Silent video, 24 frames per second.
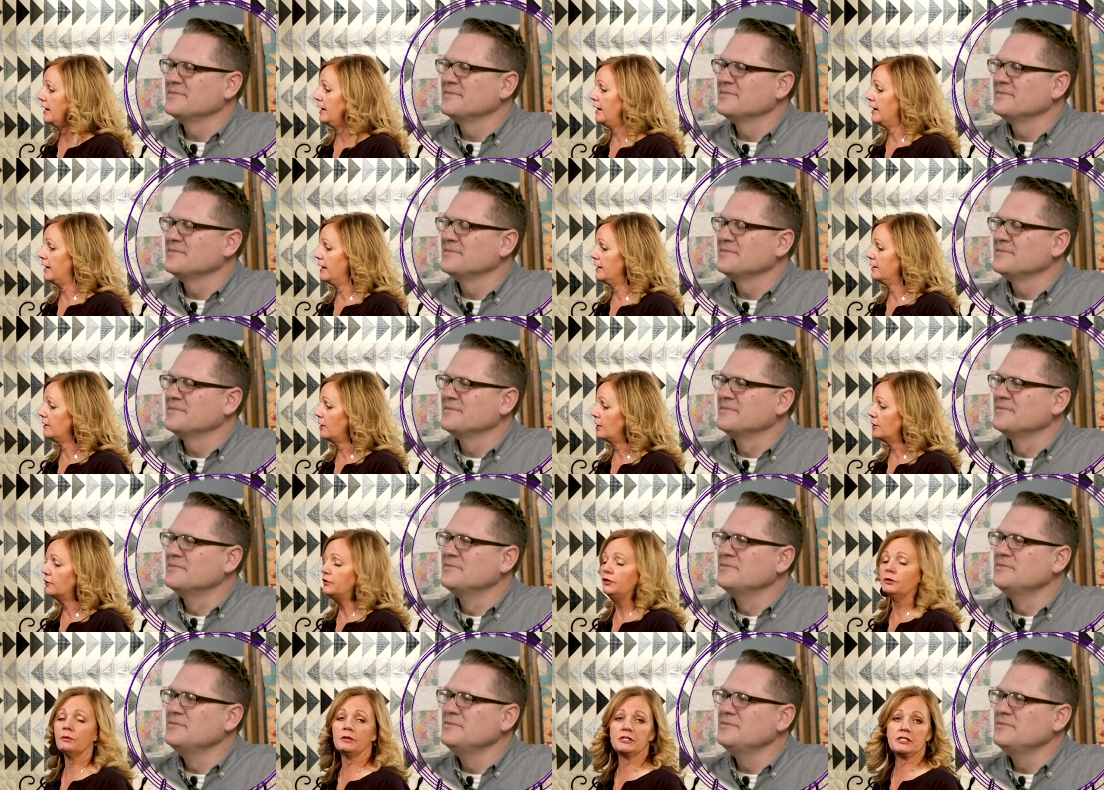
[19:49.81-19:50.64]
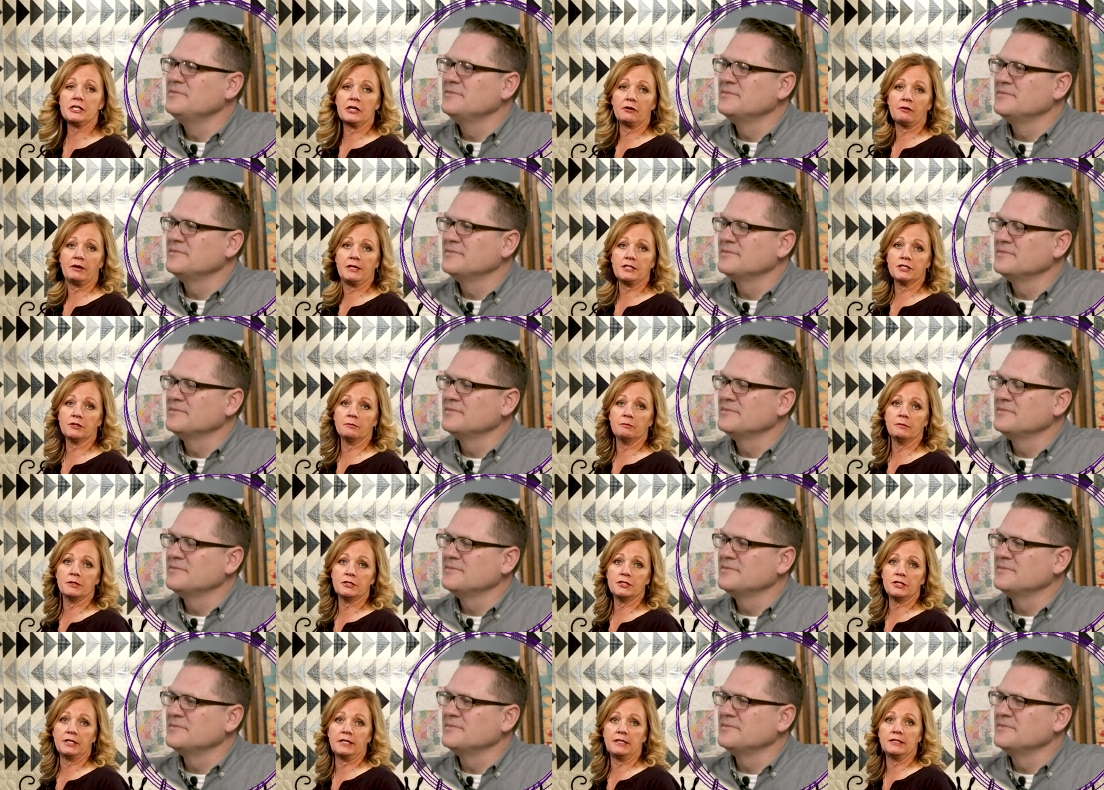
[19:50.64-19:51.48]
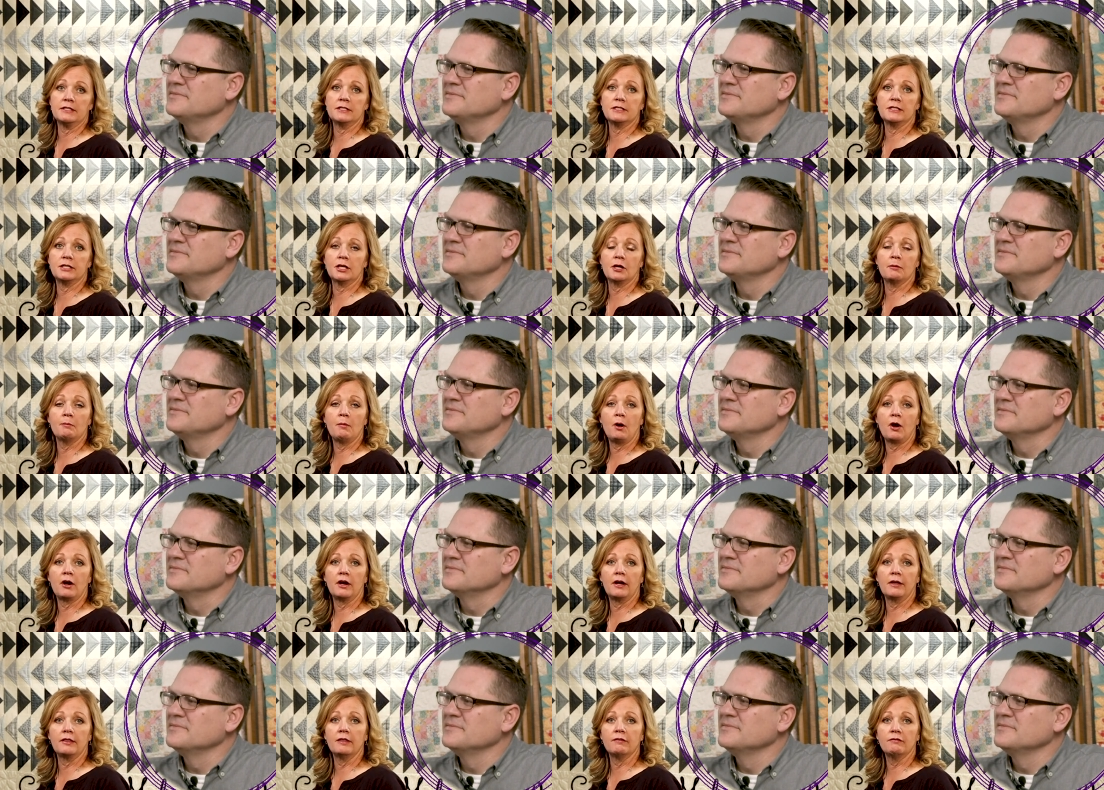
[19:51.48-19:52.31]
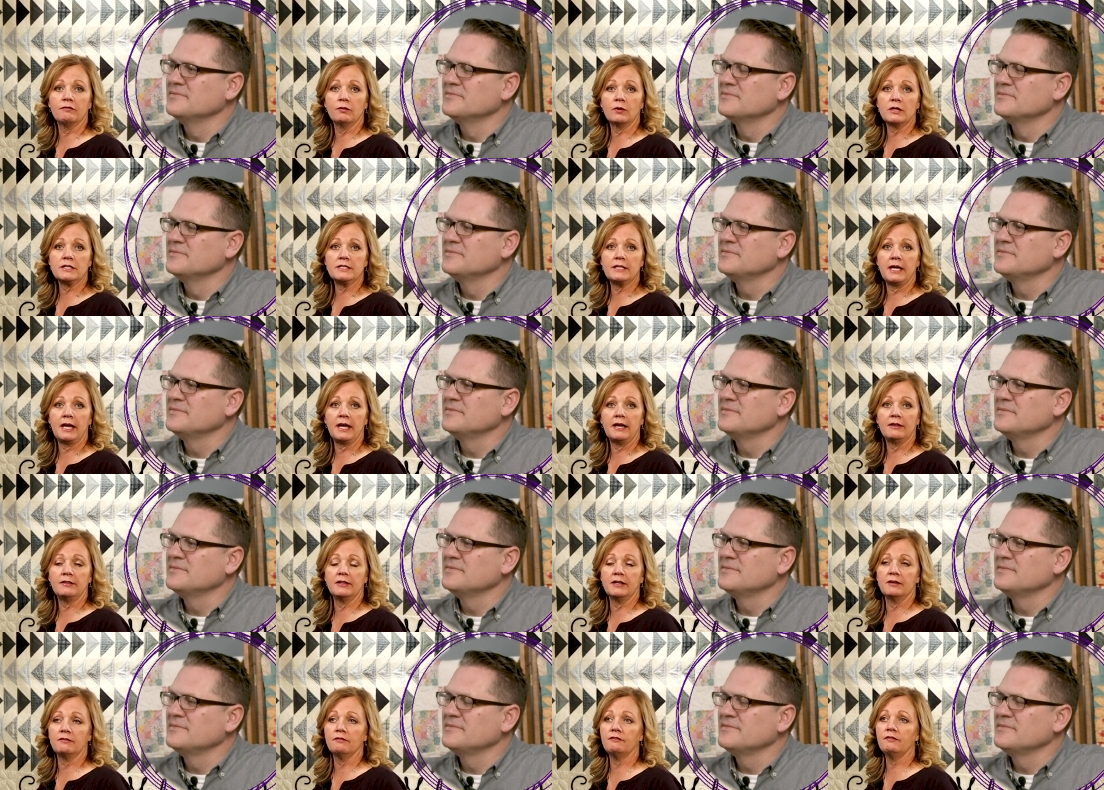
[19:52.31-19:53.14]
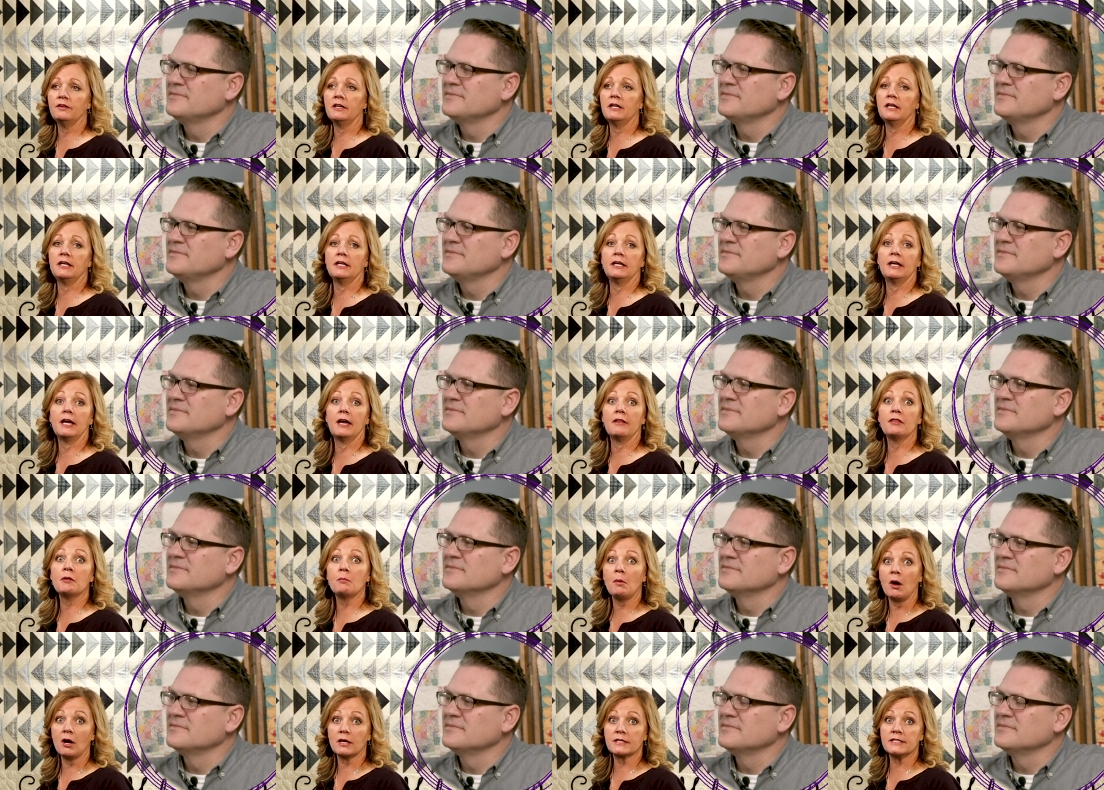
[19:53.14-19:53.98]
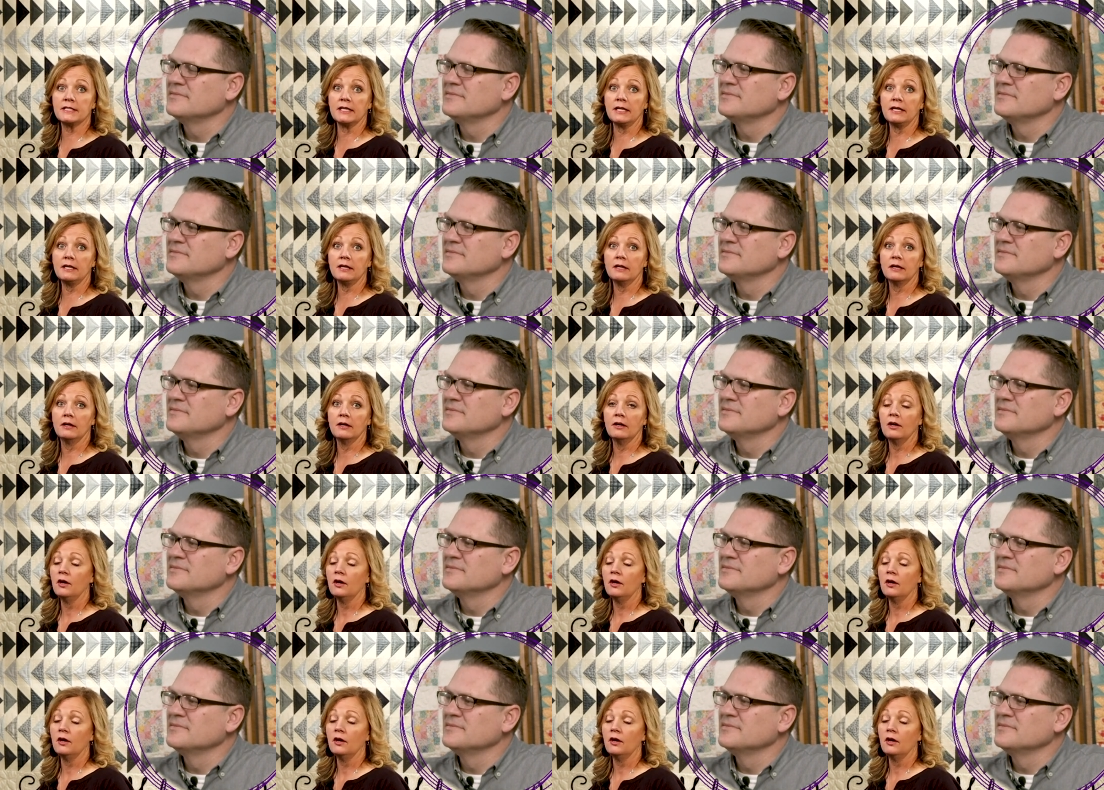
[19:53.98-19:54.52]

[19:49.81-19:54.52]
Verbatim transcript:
Speaker 1: and our newer generation machines, the Amara, the Forte, the Infinity, and the Moxie,